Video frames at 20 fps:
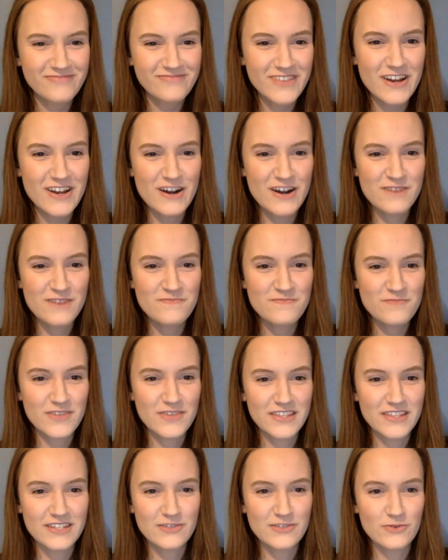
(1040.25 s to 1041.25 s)
but
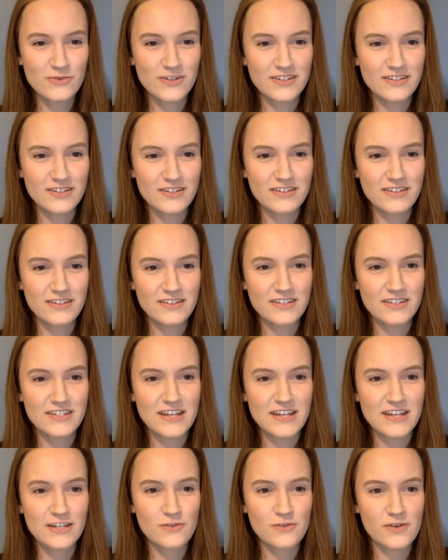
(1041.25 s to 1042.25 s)
this
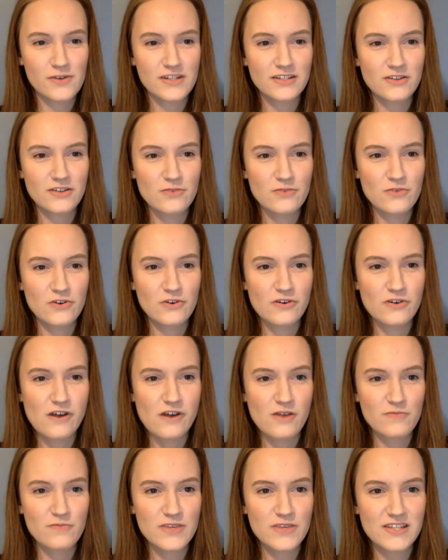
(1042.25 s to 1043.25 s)
next one is a lot more
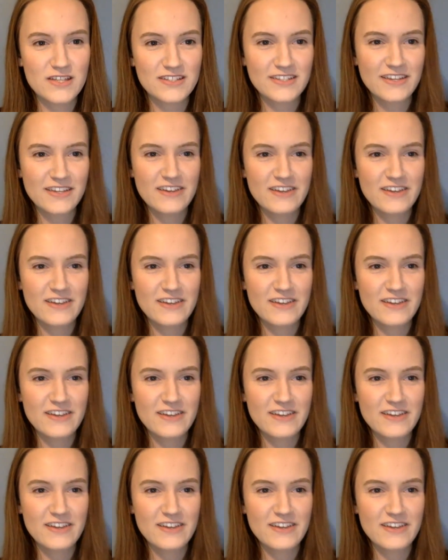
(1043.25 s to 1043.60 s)
upbeat.